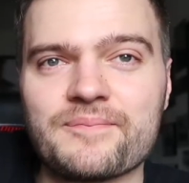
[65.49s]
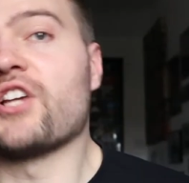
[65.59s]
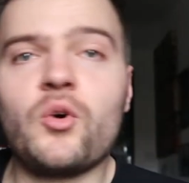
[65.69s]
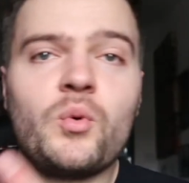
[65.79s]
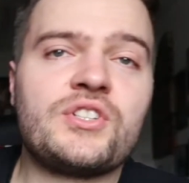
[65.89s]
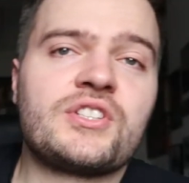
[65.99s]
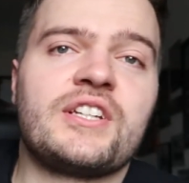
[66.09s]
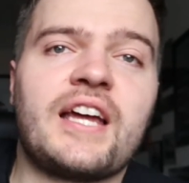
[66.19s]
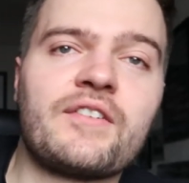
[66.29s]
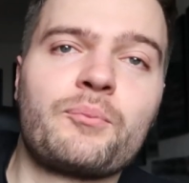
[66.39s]
So we're just
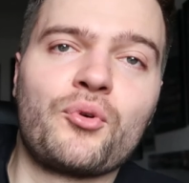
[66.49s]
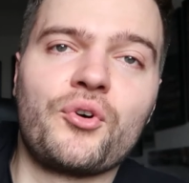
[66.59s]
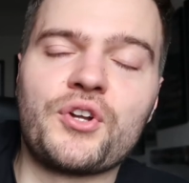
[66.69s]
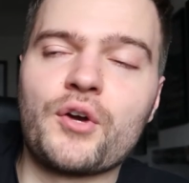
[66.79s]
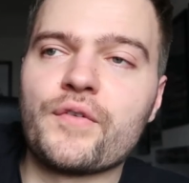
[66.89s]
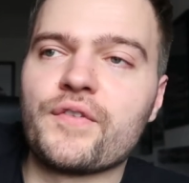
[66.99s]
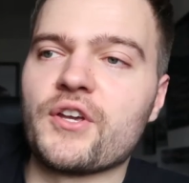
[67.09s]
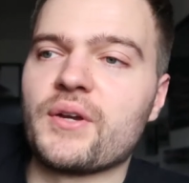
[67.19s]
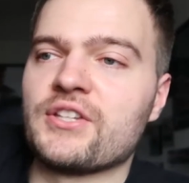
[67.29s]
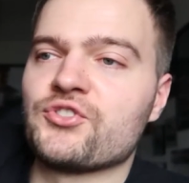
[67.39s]
going to have a broad
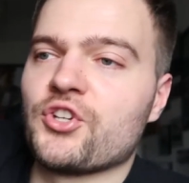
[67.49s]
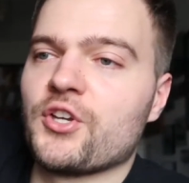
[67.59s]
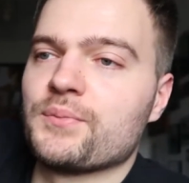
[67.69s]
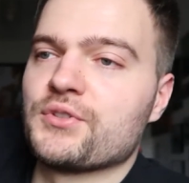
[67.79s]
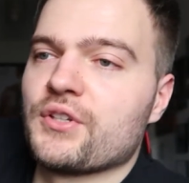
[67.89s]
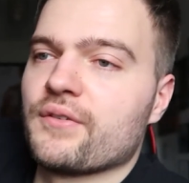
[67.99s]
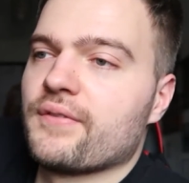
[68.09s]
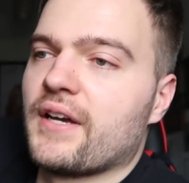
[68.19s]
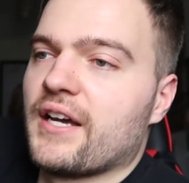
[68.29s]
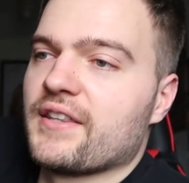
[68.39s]
overview in terms
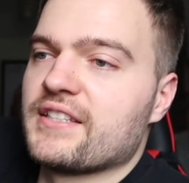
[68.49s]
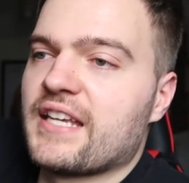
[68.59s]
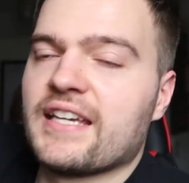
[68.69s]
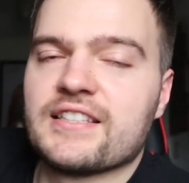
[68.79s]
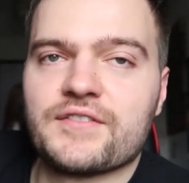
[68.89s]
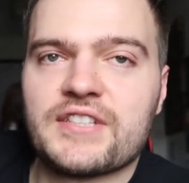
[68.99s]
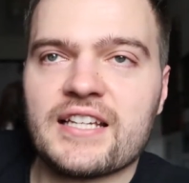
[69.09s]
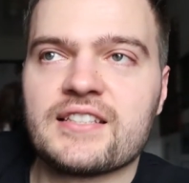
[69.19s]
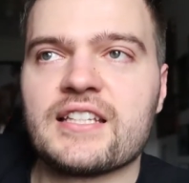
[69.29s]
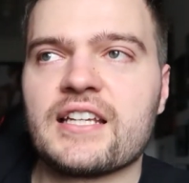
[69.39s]
of the days of
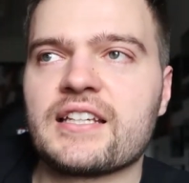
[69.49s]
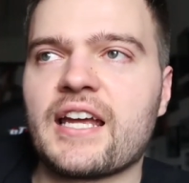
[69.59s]
testing.